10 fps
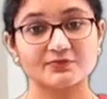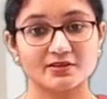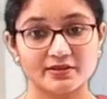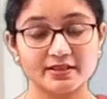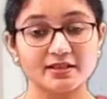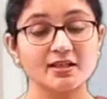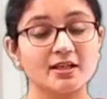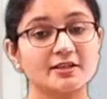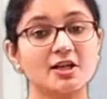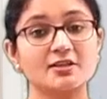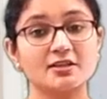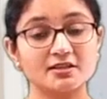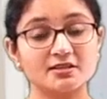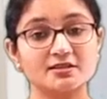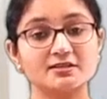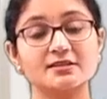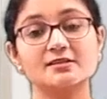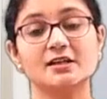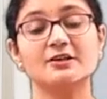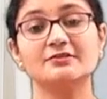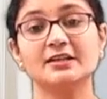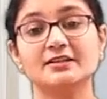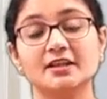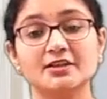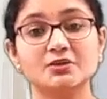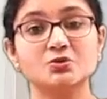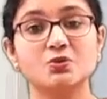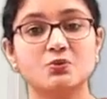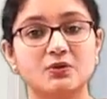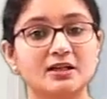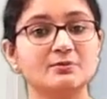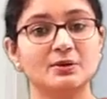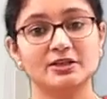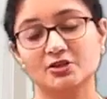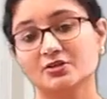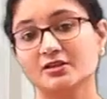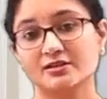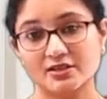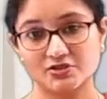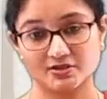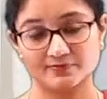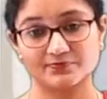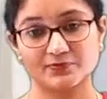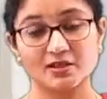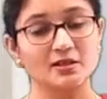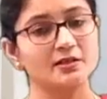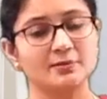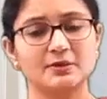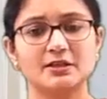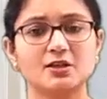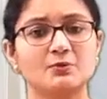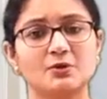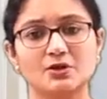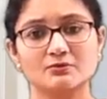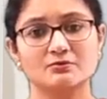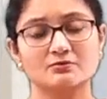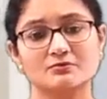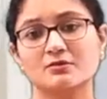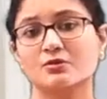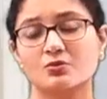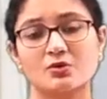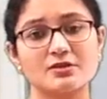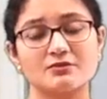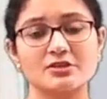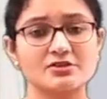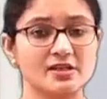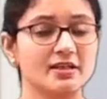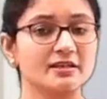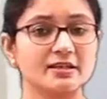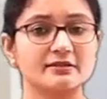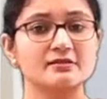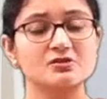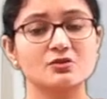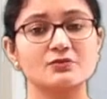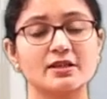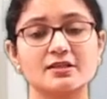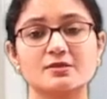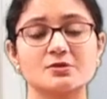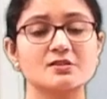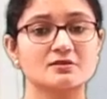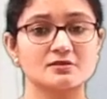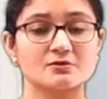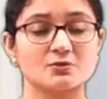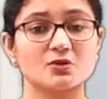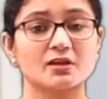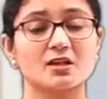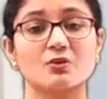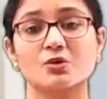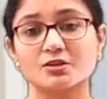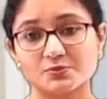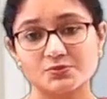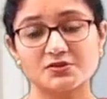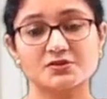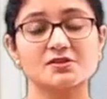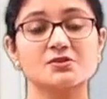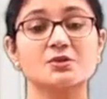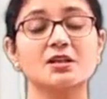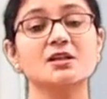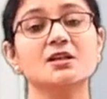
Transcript: right? Now here it is affecting to one particular region, depending upon which area it is, or where the person is smoking, or what the person is doing,